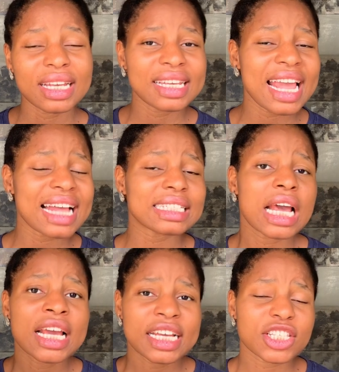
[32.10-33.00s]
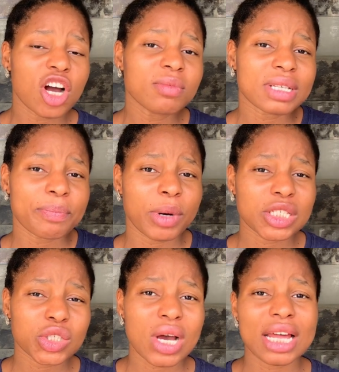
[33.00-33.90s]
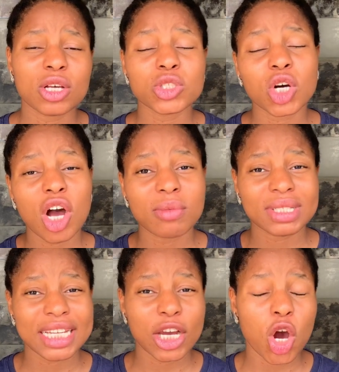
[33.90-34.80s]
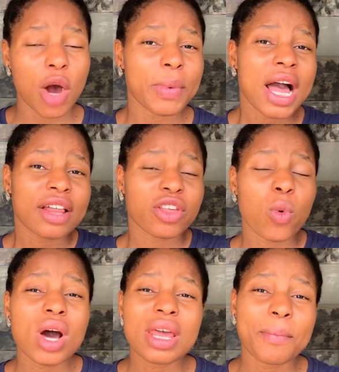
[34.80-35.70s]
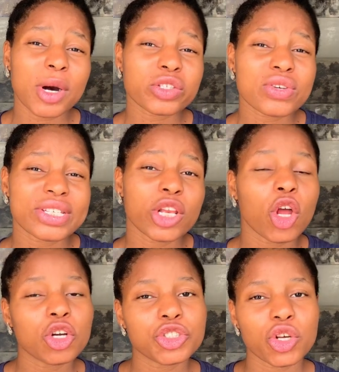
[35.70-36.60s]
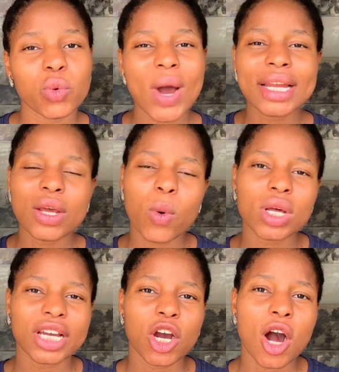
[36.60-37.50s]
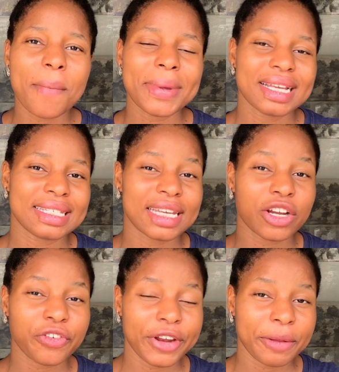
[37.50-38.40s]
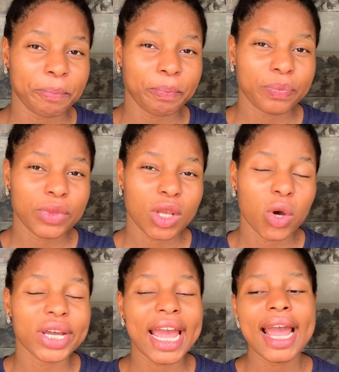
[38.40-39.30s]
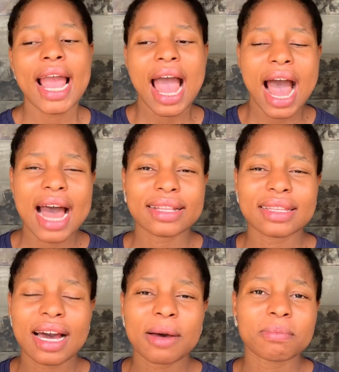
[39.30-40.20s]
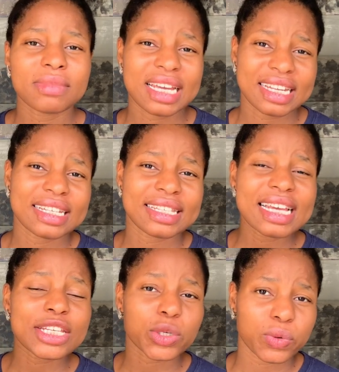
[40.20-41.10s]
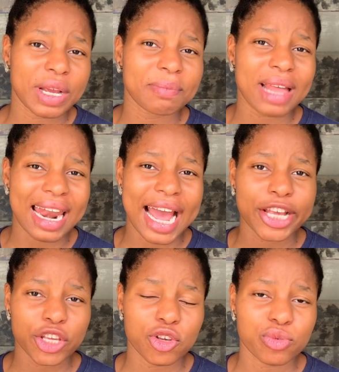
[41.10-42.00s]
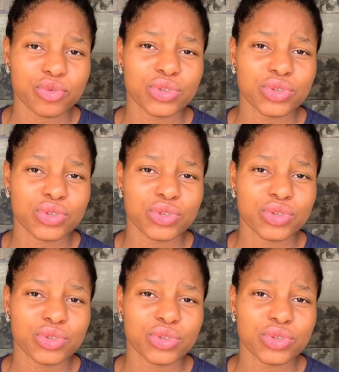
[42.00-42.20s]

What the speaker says: Yes, it comes in bottle and also comes in a cup. The one in bottle is the lotion, while the one in cup is the cream. Okay, and it is this cream that I use,